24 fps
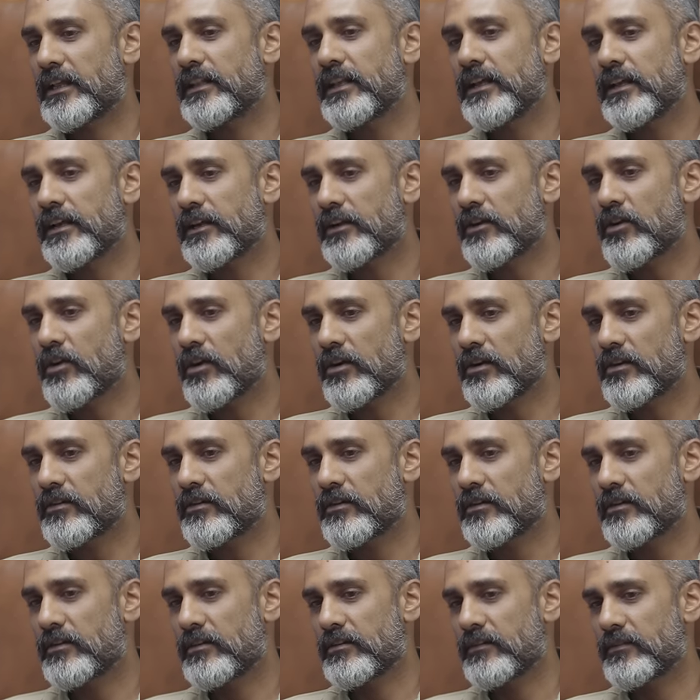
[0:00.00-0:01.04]
think it got
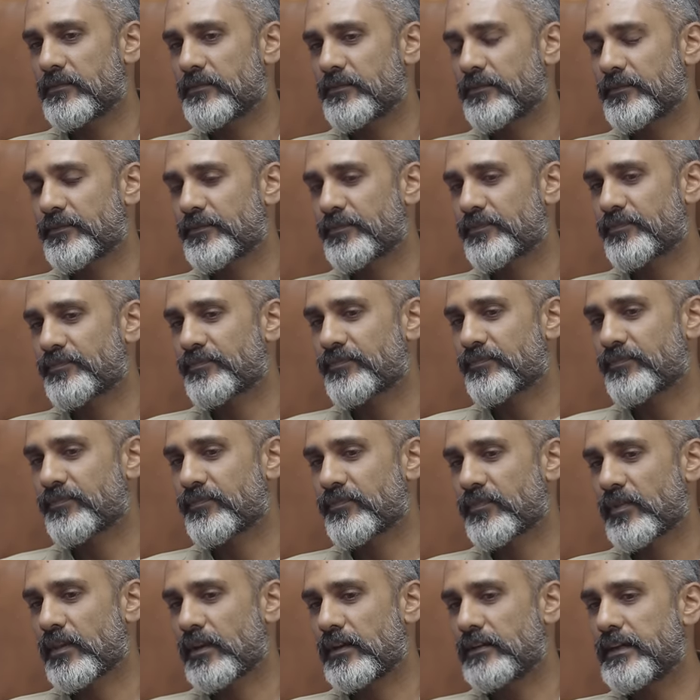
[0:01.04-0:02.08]

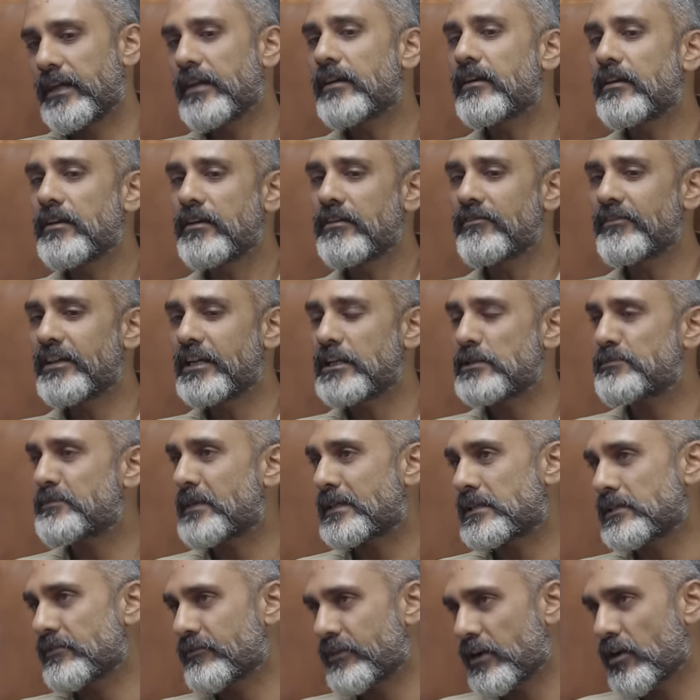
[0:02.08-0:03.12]
taken in a very
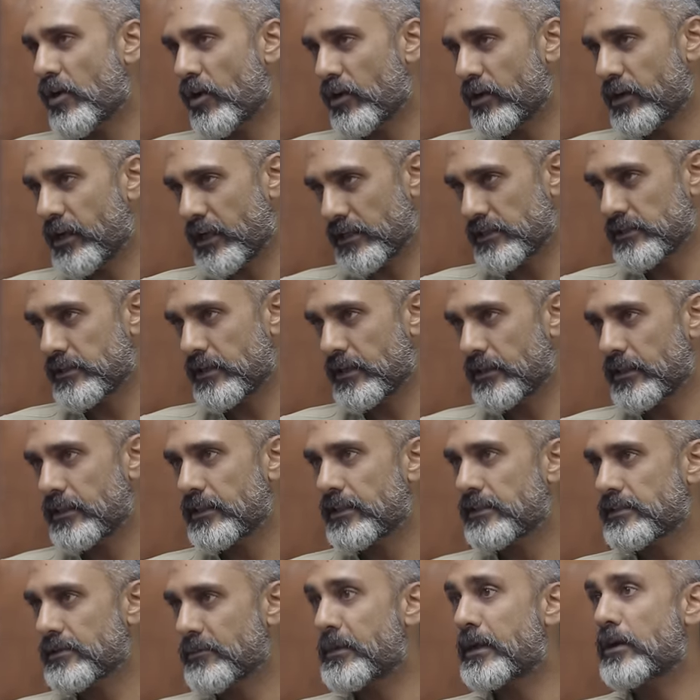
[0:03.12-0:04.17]
specific context. And I think
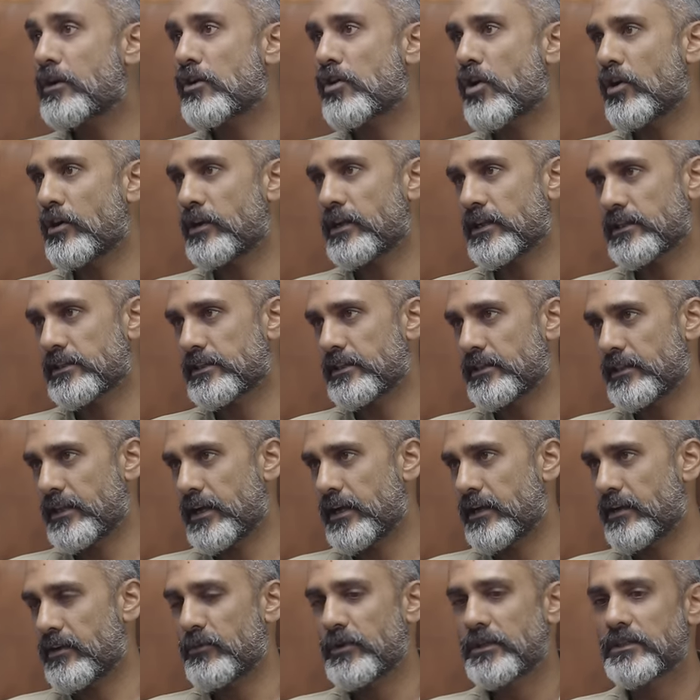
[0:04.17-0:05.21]
there's a bigger context than
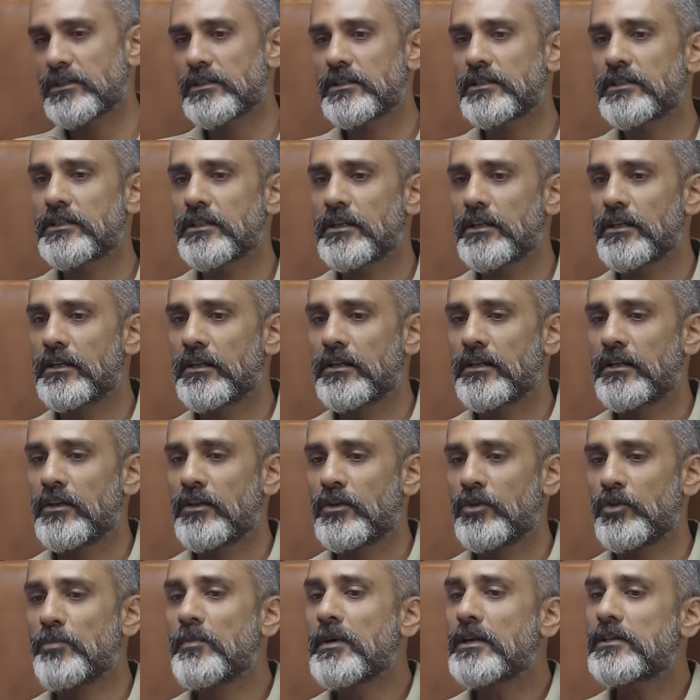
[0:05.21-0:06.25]
that, which is
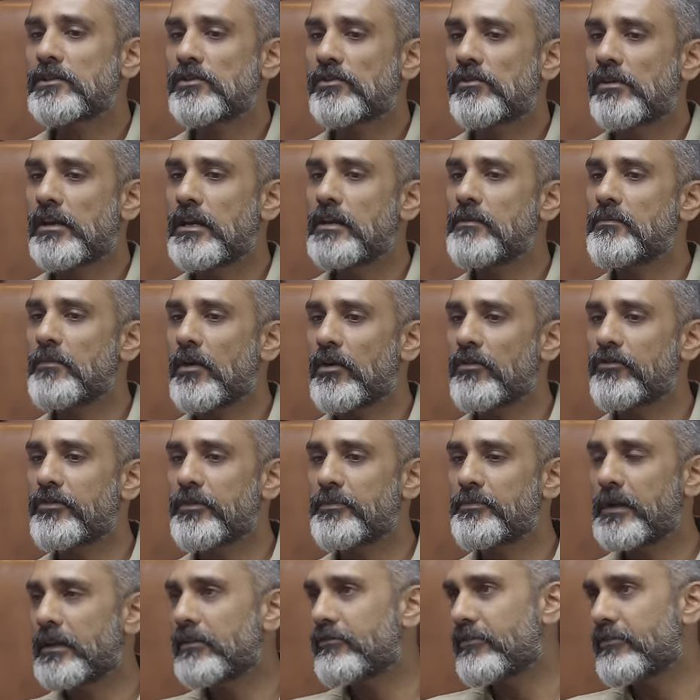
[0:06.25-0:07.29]
you must dream of a big